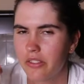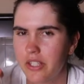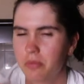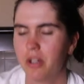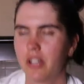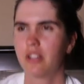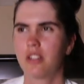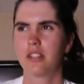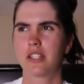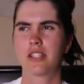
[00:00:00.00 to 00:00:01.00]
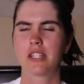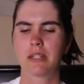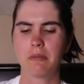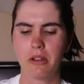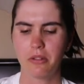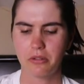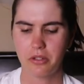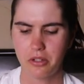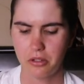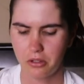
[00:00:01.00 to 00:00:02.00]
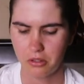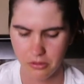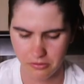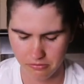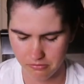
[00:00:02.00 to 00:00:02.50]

This one doesn't smell too